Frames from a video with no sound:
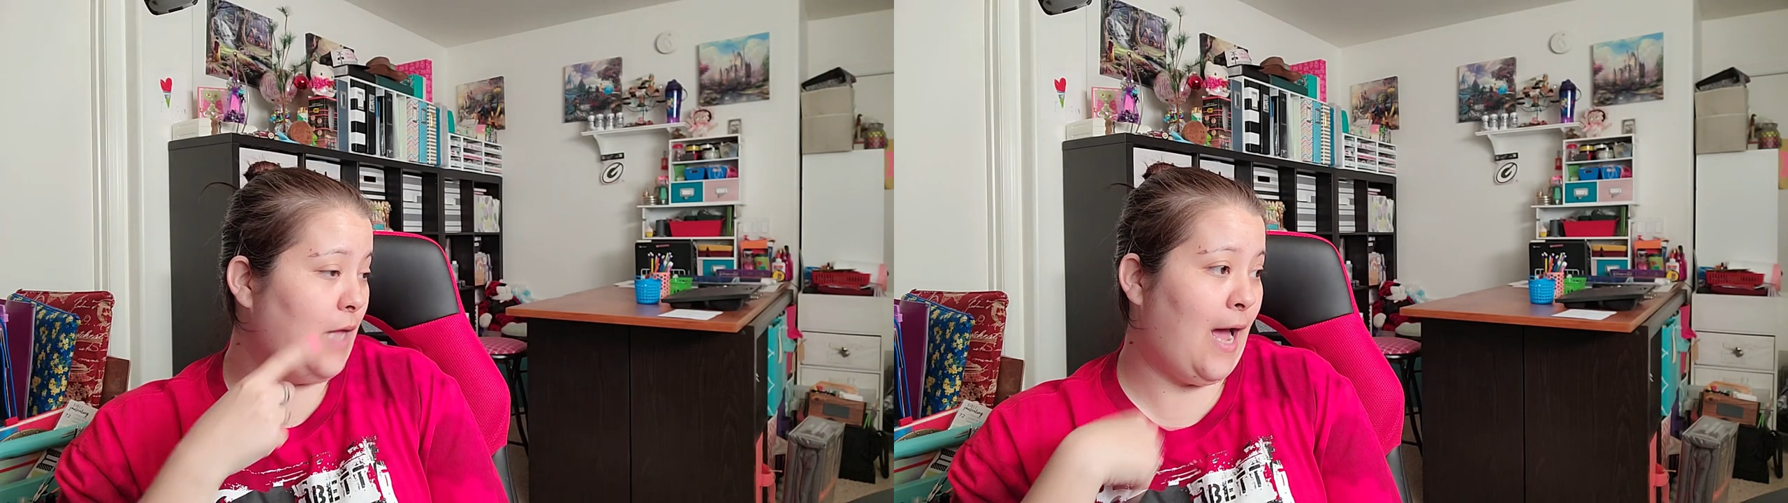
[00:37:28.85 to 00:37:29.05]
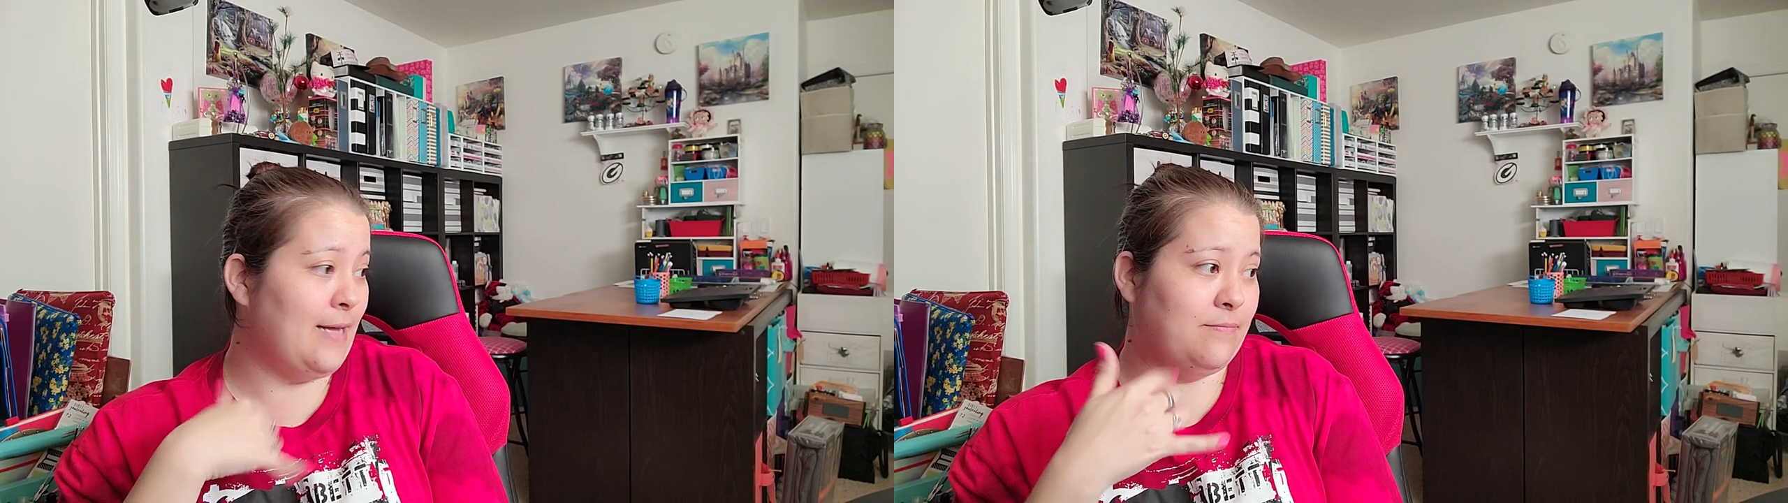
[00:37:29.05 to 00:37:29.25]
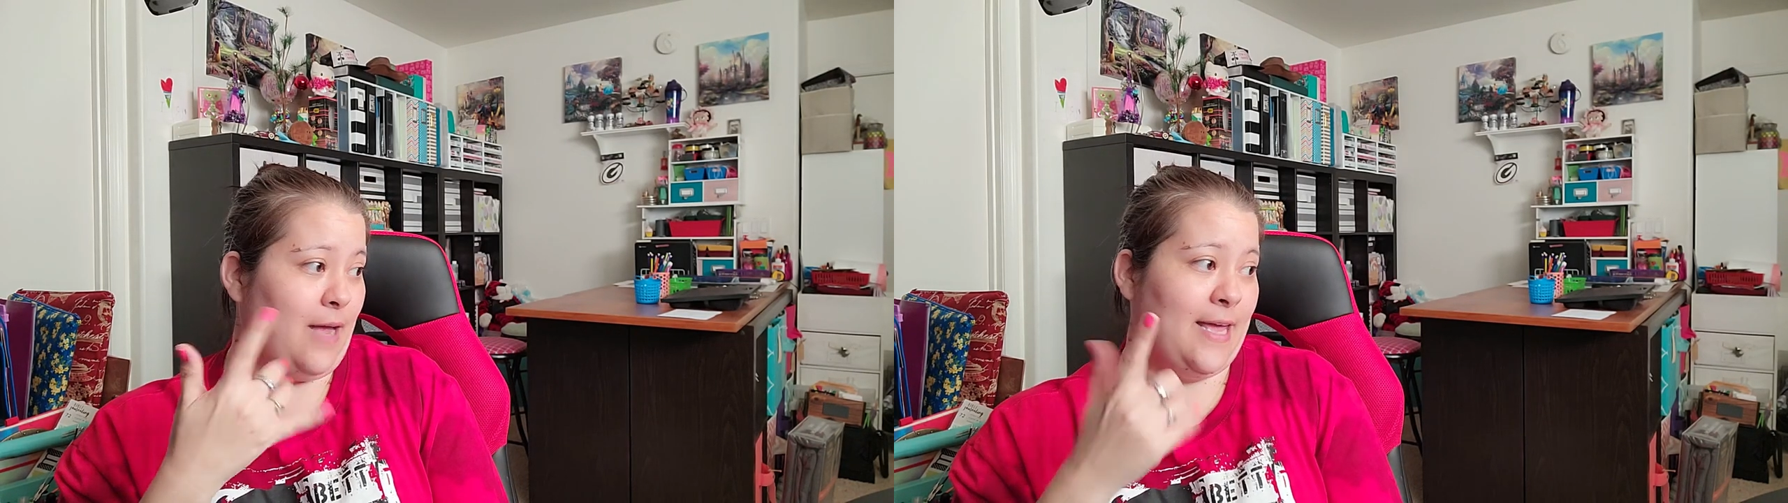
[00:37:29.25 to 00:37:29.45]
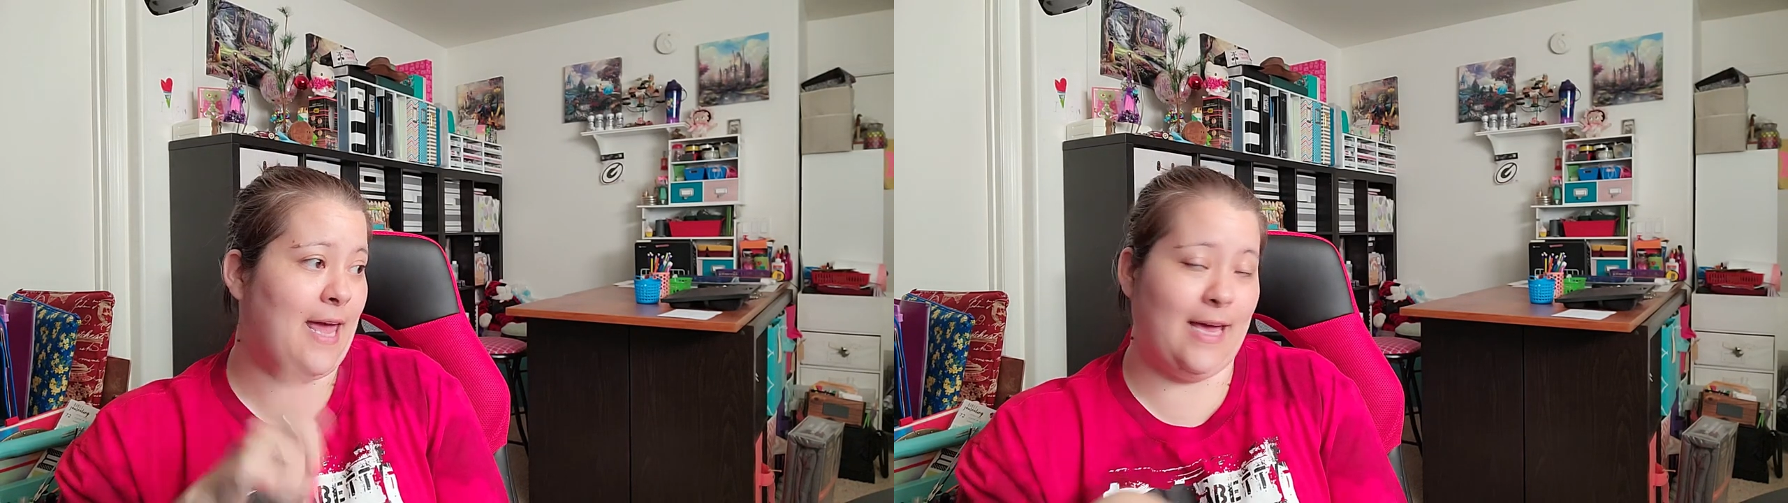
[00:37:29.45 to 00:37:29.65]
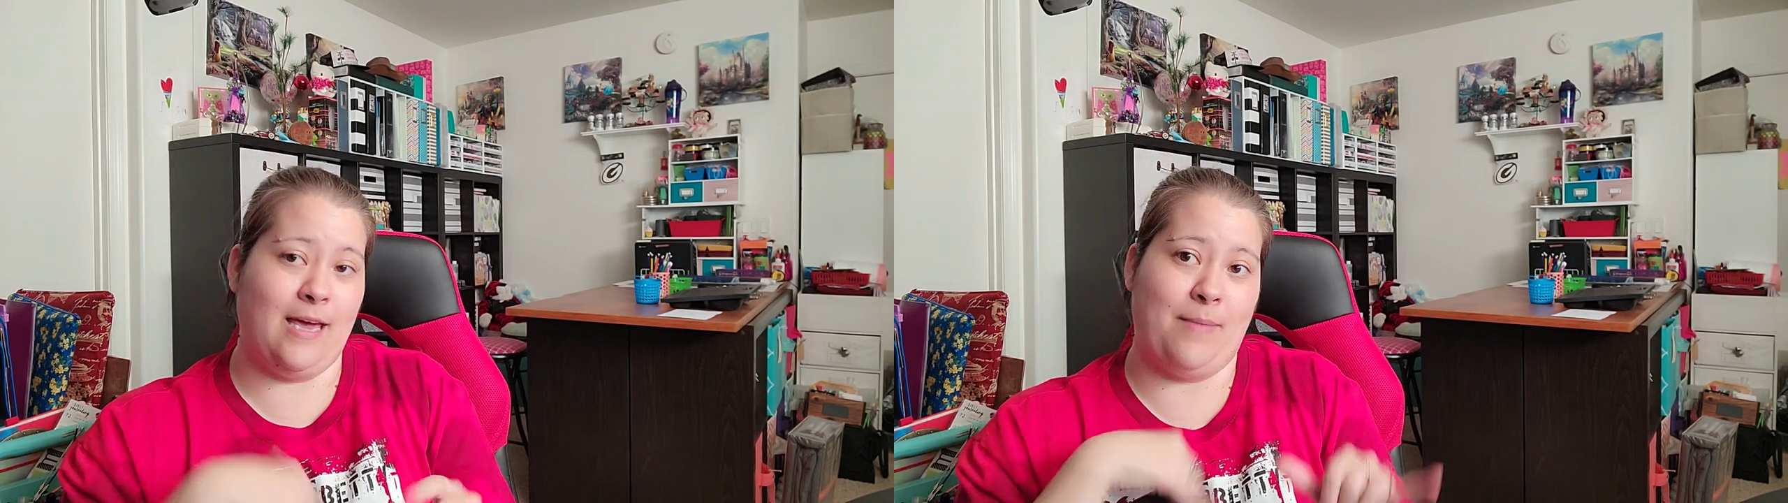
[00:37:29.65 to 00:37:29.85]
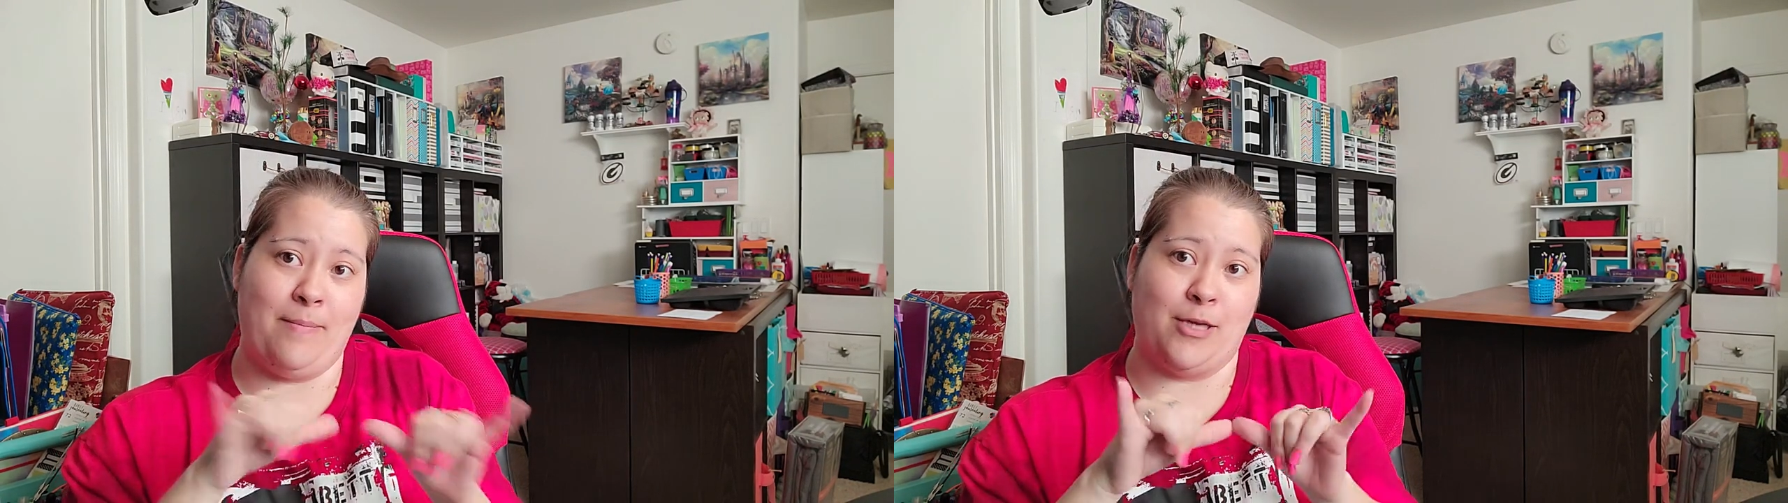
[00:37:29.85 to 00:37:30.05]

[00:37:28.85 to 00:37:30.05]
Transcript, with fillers: I, I can't get my